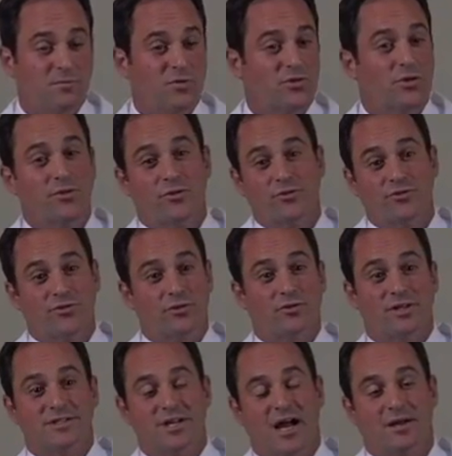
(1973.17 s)
So there are
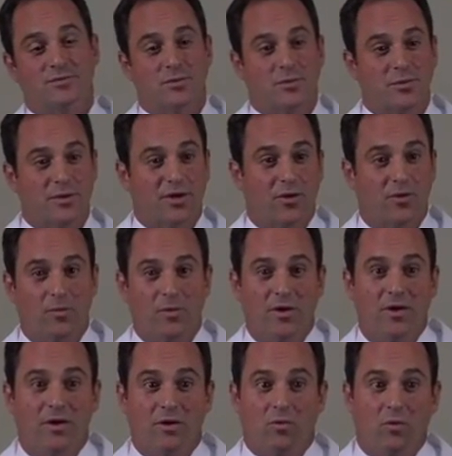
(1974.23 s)
certainly times where we go
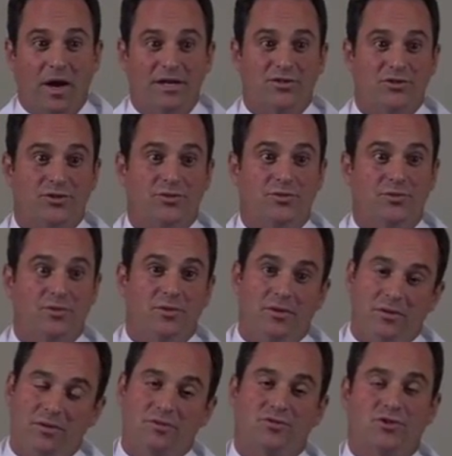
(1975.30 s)
right to
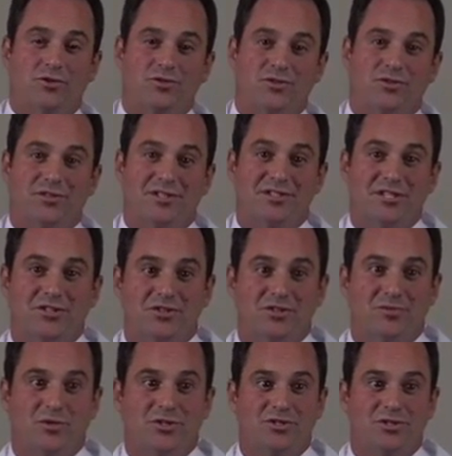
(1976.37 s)
surgical
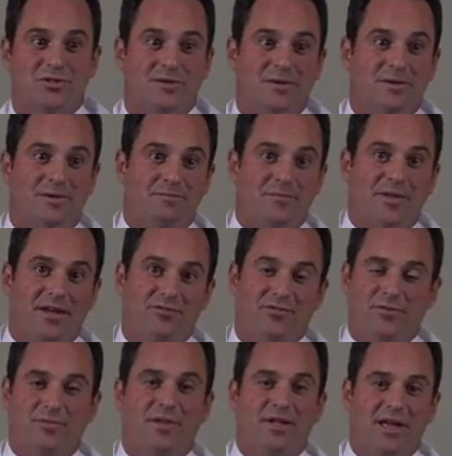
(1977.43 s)
excision, which gives
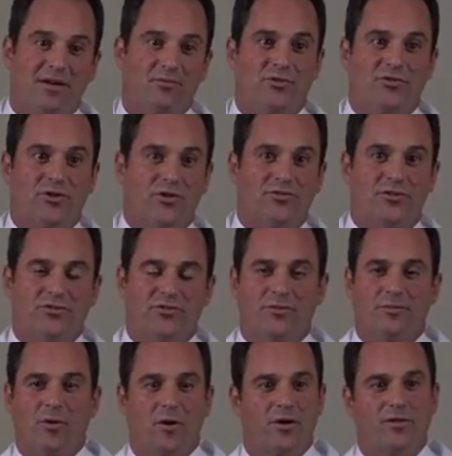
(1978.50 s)
them the end result. It's a
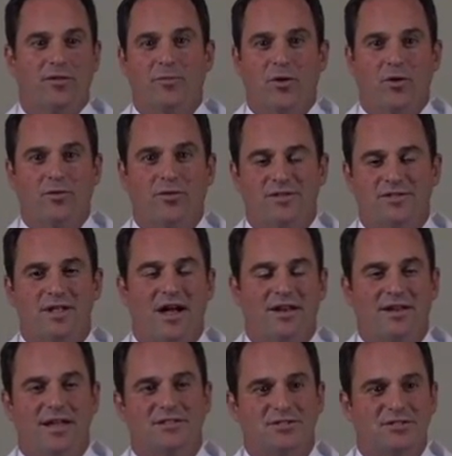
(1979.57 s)
part of the bone that's not
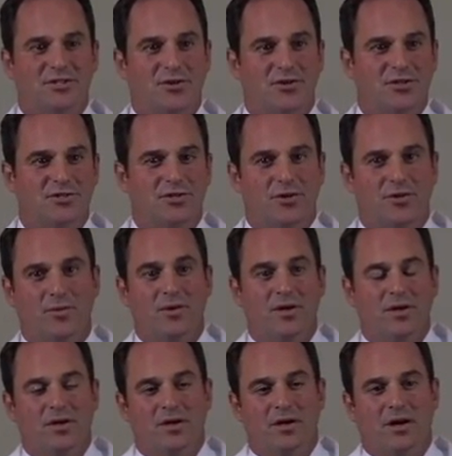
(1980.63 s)
necessary, so
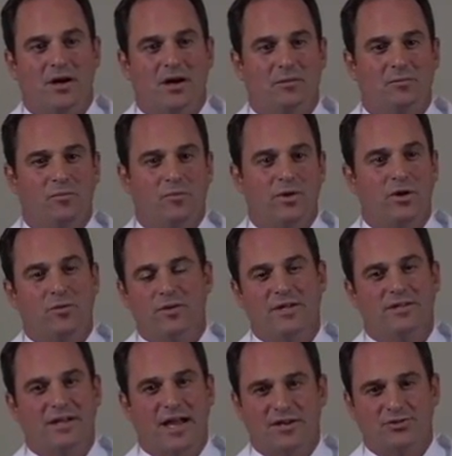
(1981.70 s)
we don't
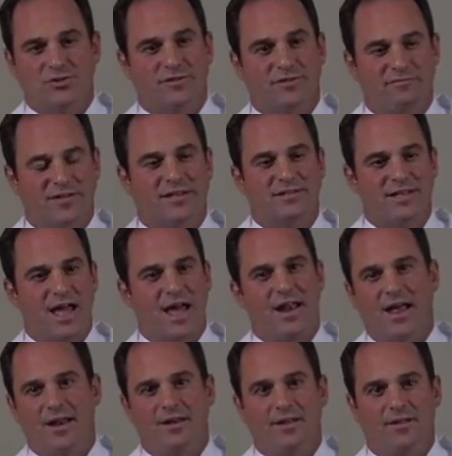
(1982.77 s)
need to actually fix that
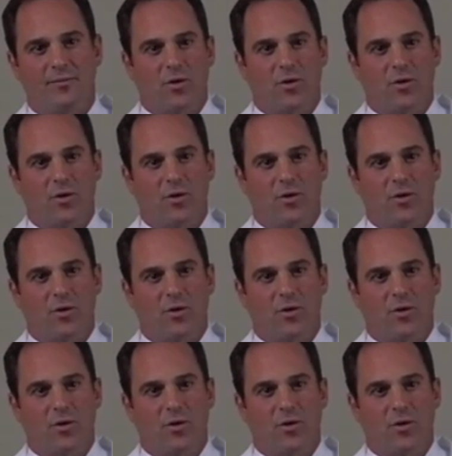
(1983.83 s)
end of the